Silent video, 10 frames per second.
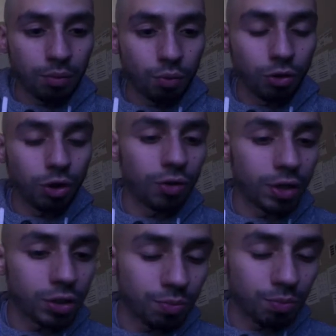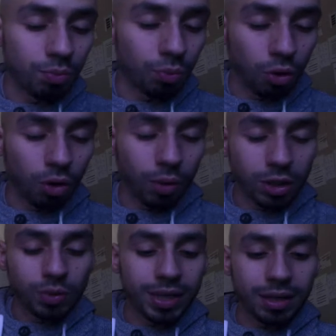We'll know this more
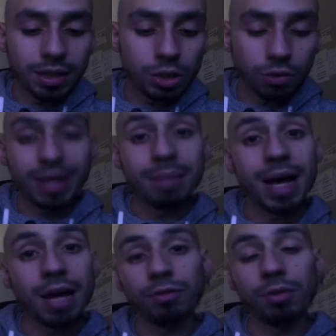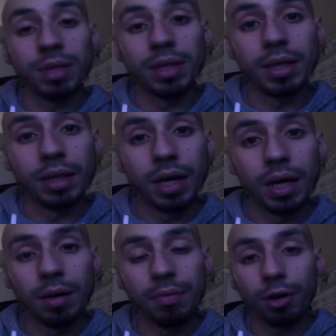once we get the screening back from the
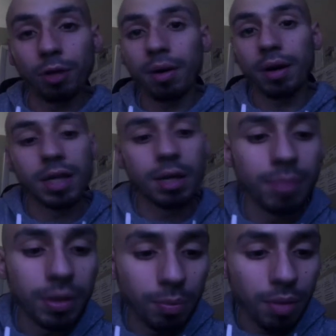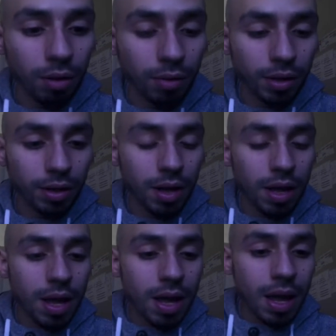third-party company with Paul Ritter.
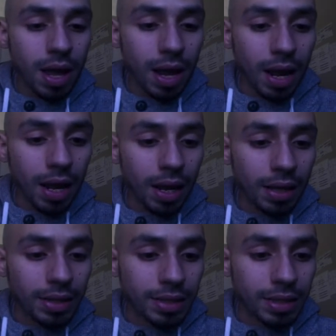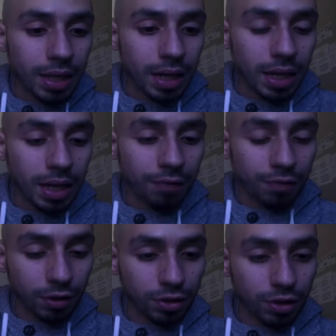And if
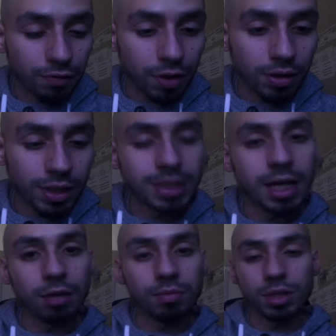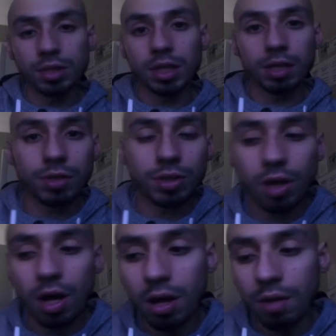there's a default, I tell them just to give us a
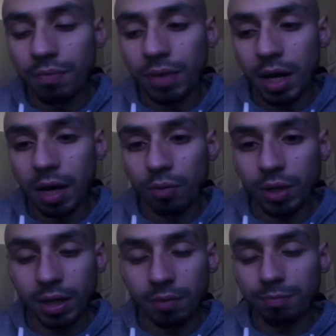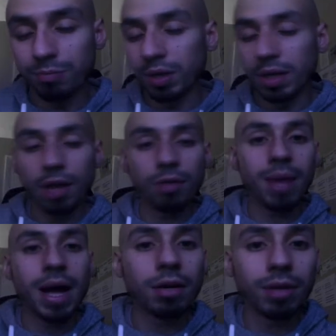call. We can put another
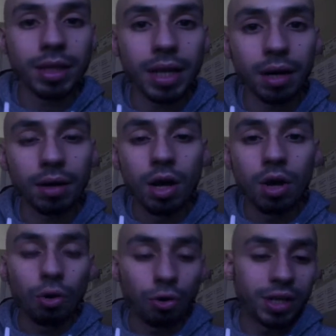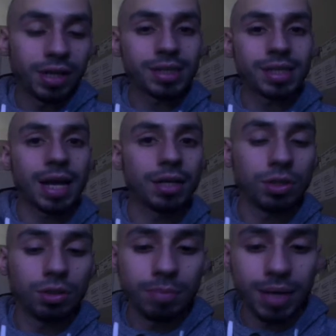buyer in there, or you can decide
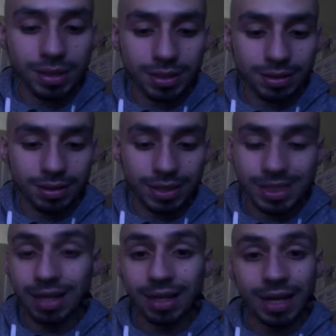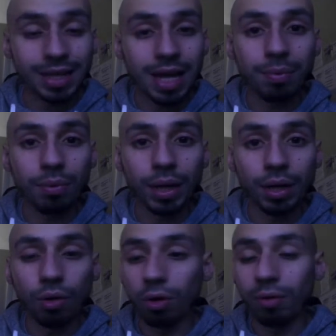to basically sell it at that
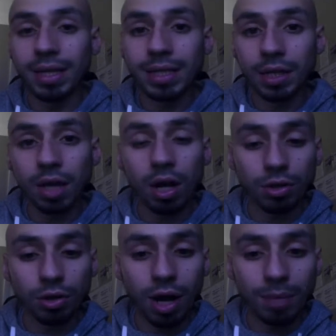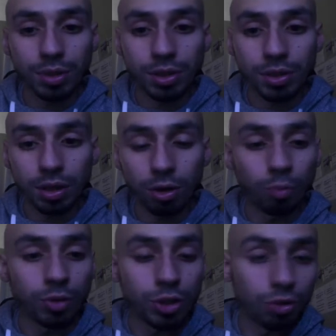point or rent it. All your options are
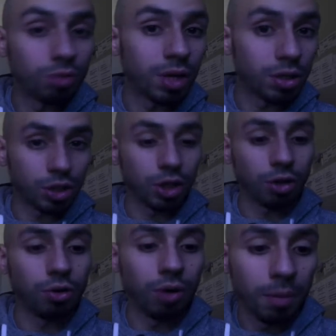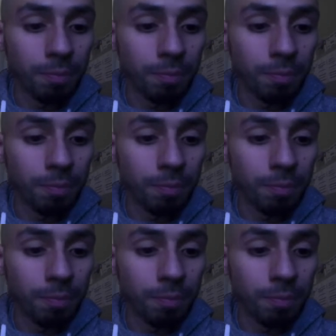open to you. The ball's in your court.